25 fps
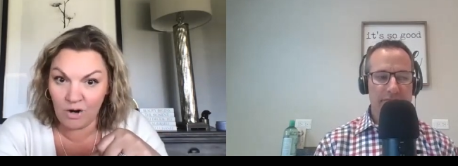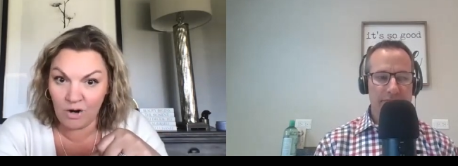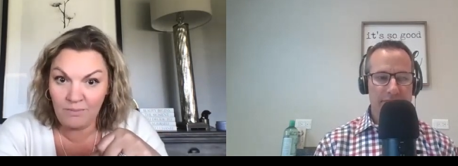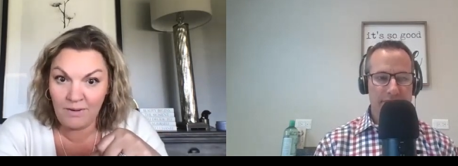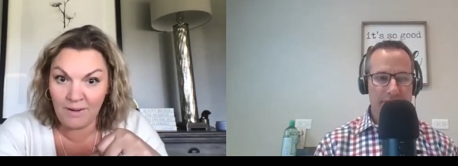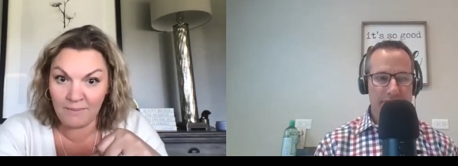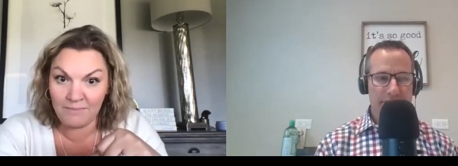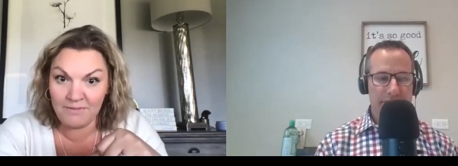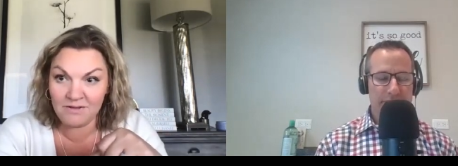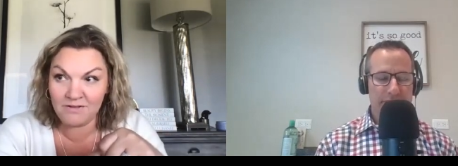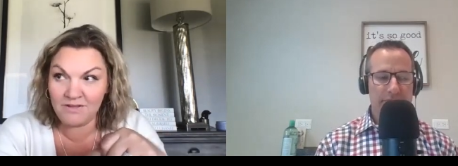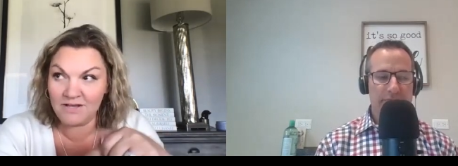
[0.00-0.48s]
Speaker 1: Our
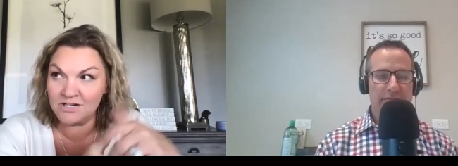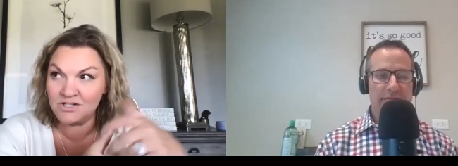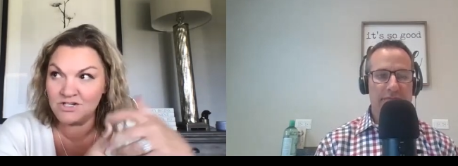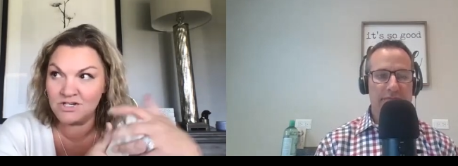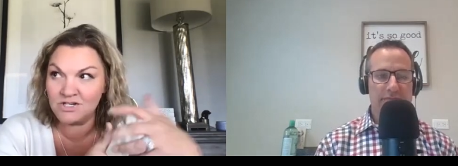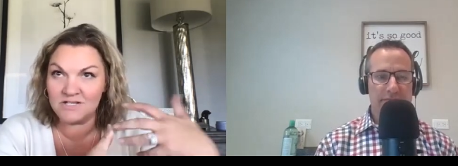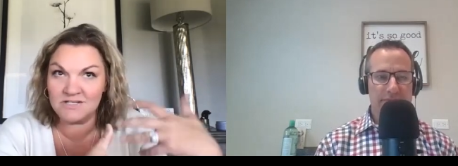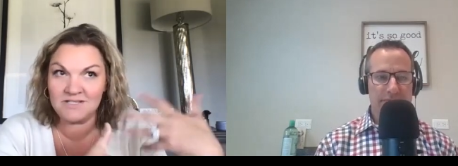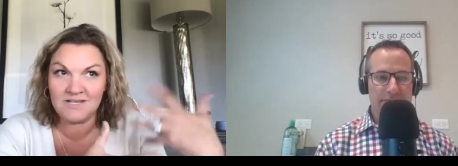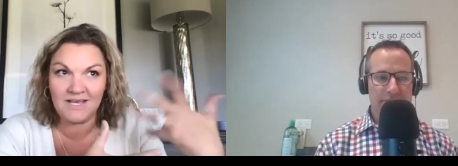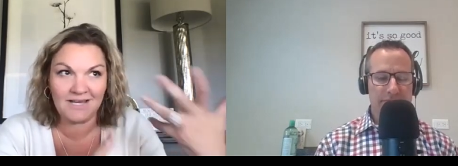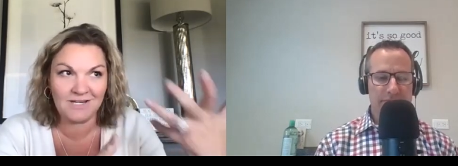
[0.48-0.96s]

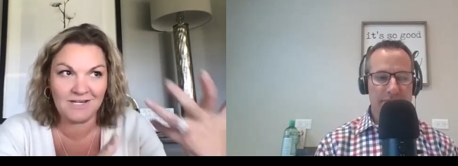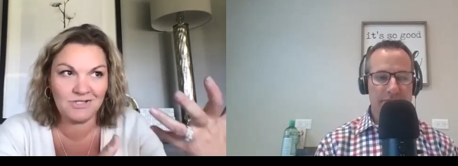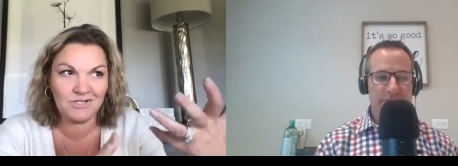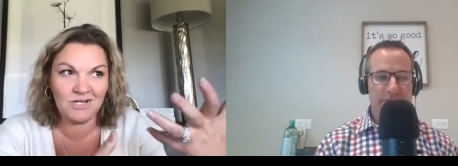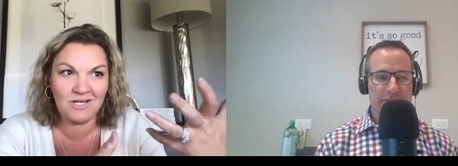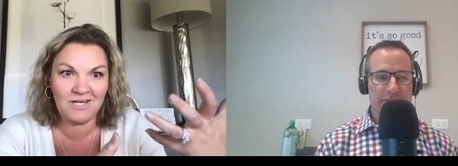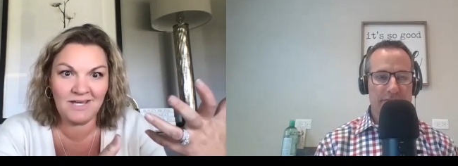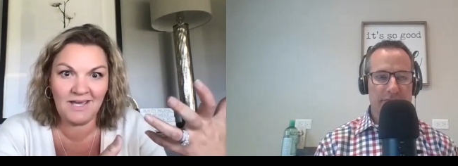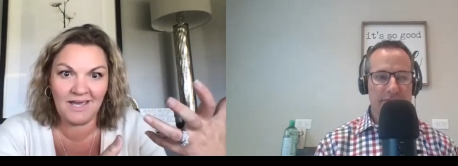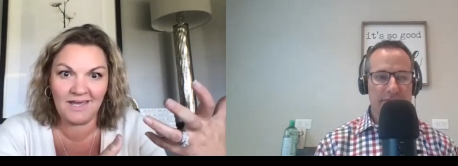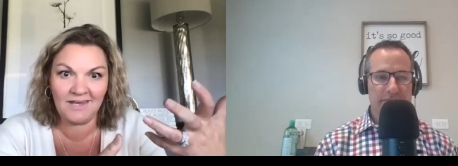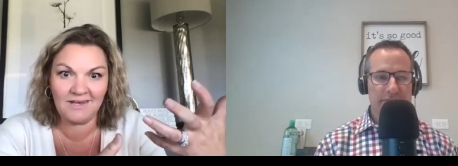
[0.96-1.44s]
population is
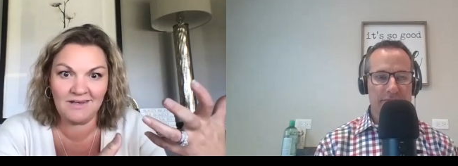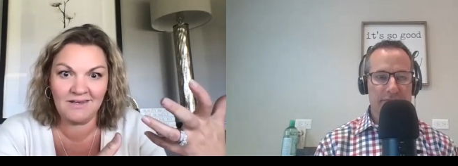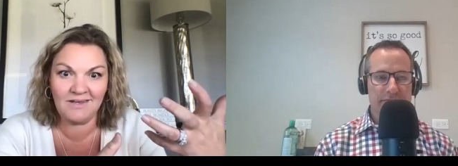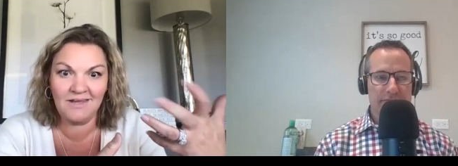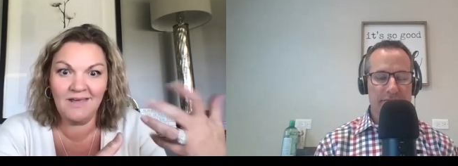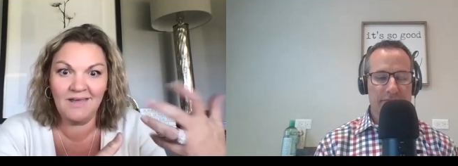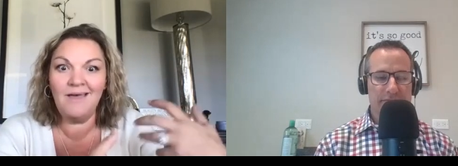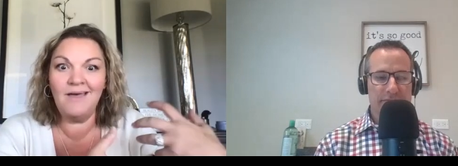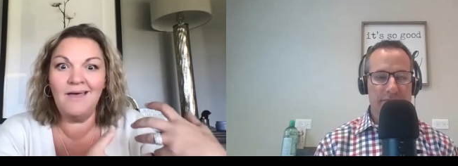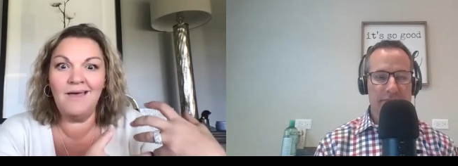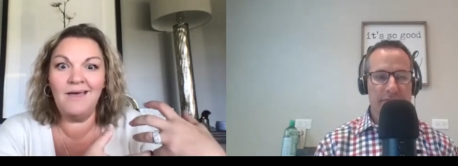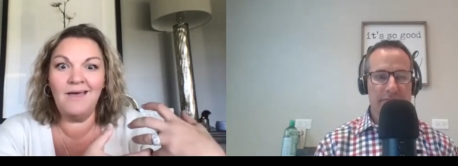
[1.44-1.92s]
aging
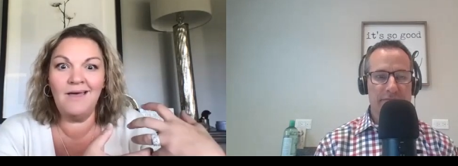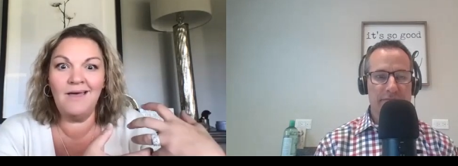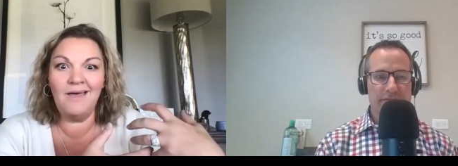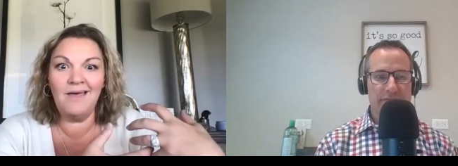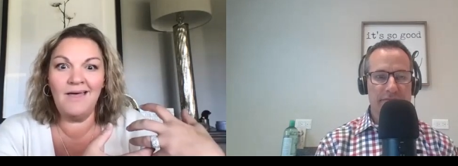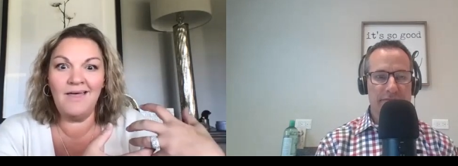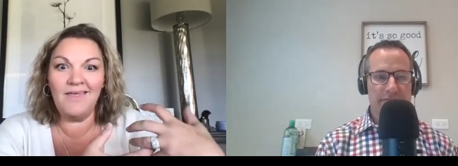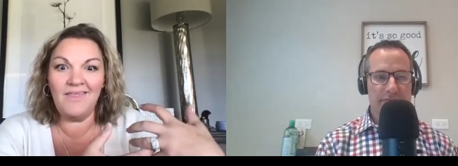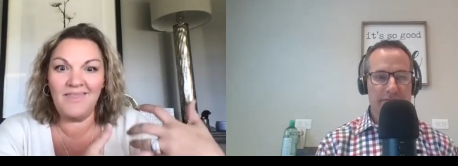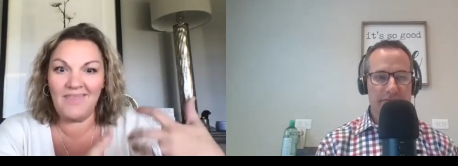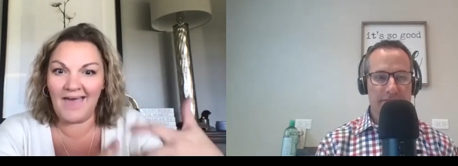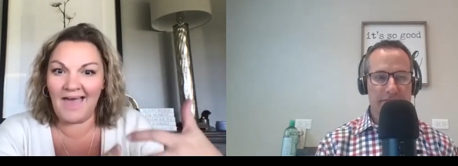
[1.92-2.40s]
and
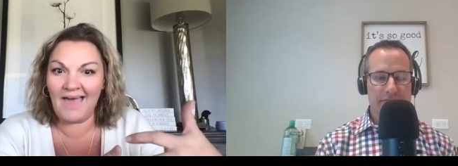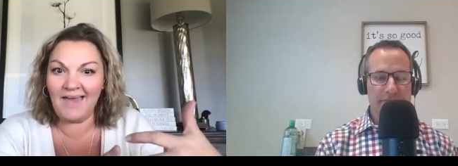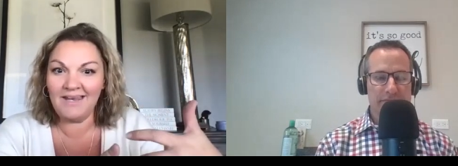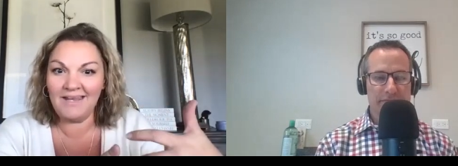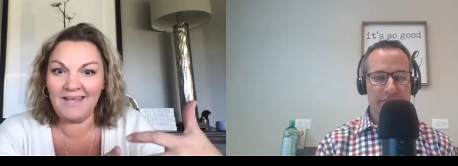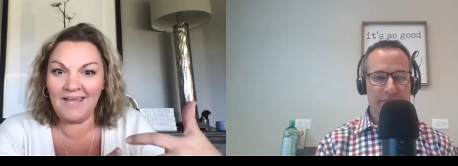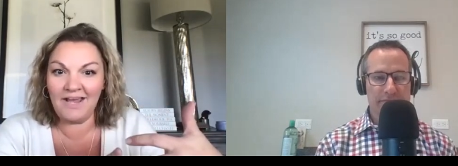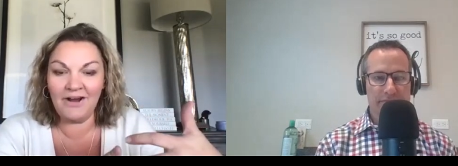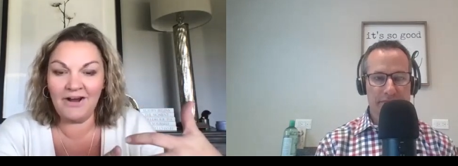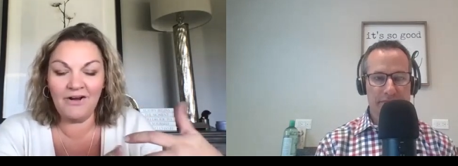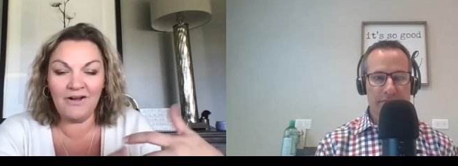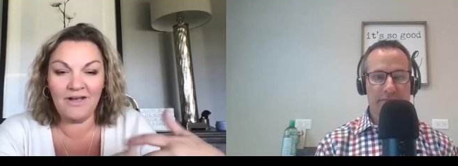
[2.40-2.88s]

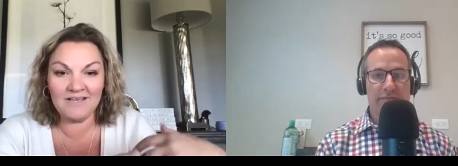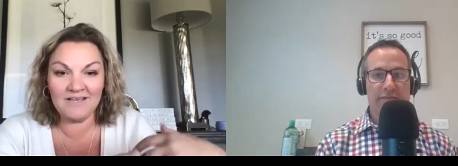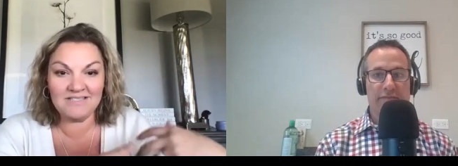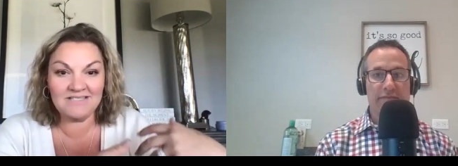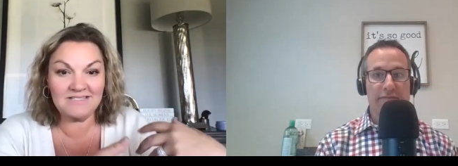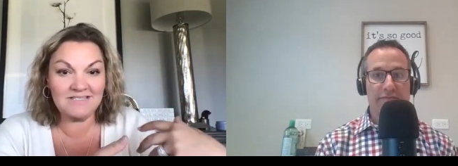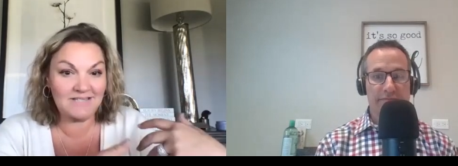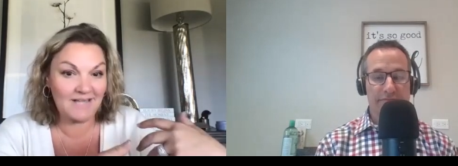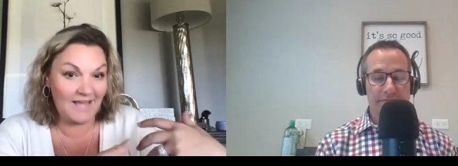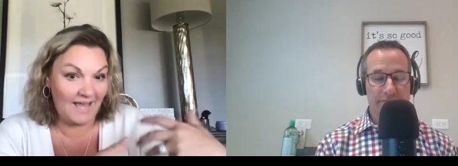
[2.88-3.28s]
that care has